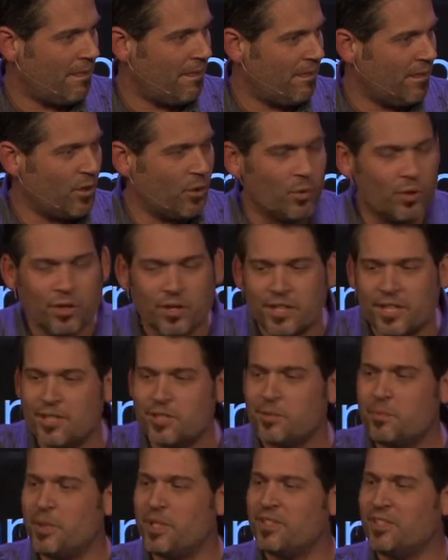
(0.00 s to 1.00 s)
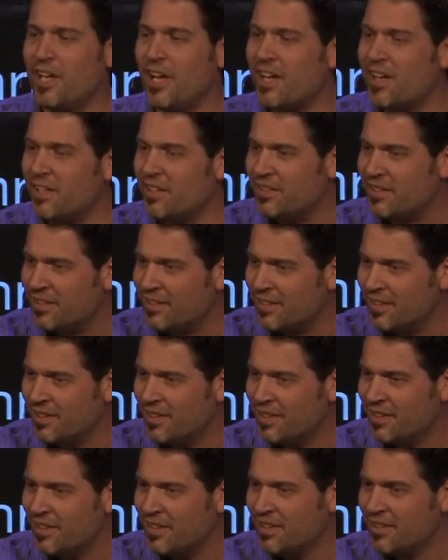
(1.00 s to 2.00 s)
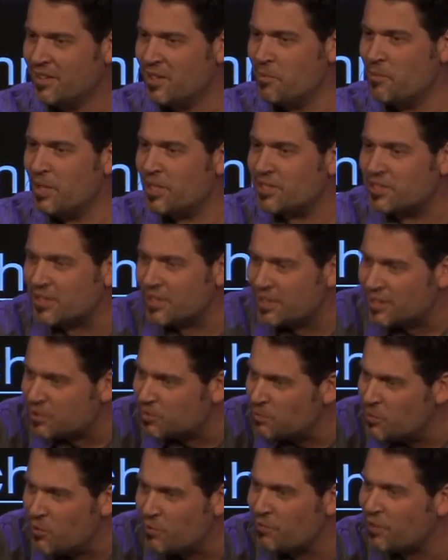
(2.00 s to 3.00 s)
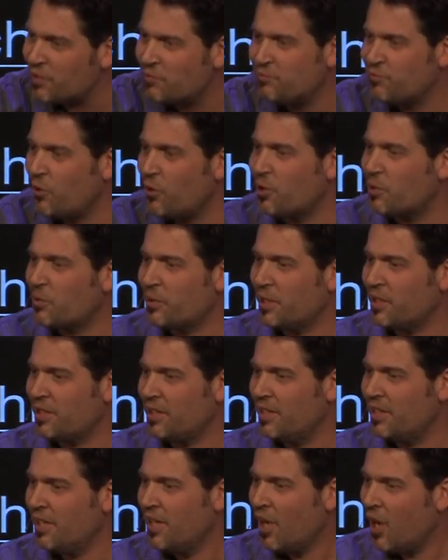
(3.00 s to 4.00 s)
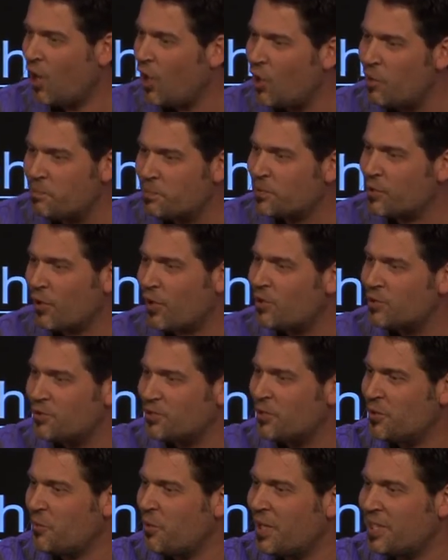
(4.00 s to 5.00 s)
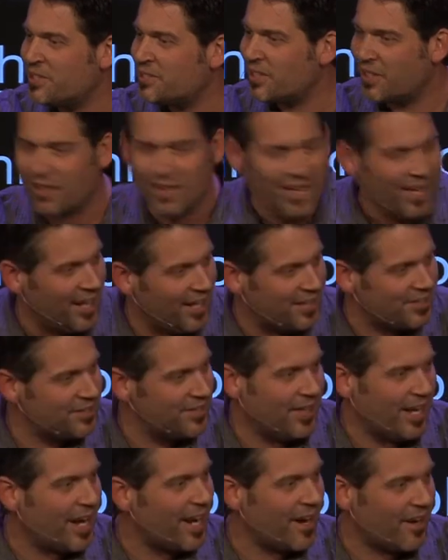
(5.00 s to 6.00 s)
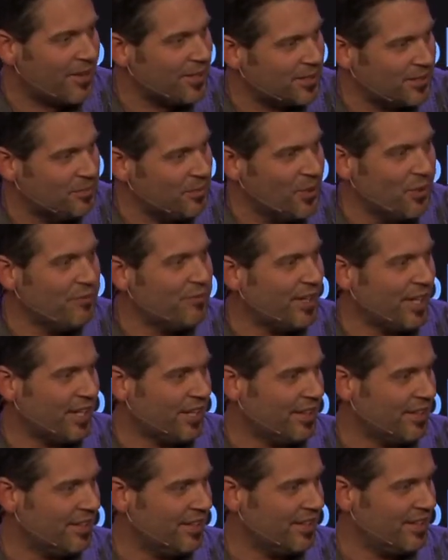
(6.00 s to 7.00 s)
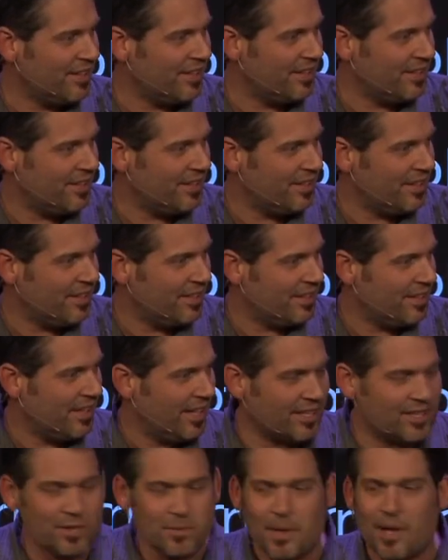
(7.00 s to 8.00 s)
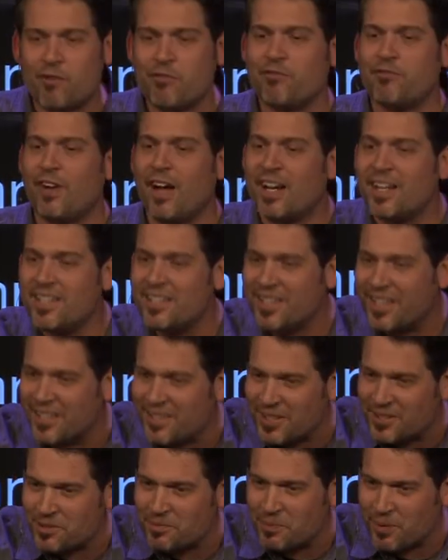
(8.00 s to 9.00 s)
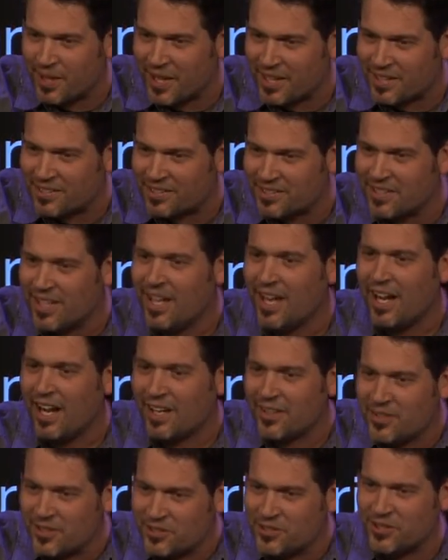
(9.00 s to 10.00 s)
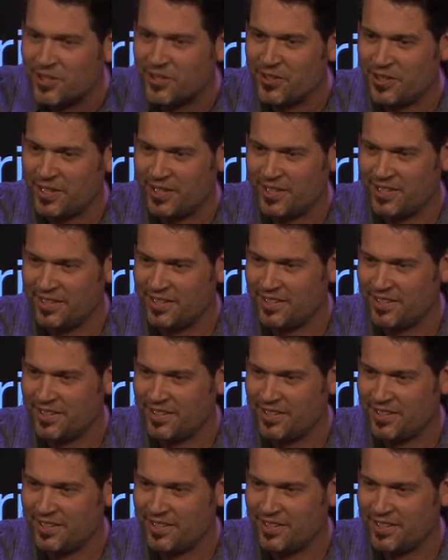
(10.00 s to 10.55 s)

The work has been done. The mission is moving forward. Hope grows in winter. It's there, it's moving. It's about finding this place on the journey.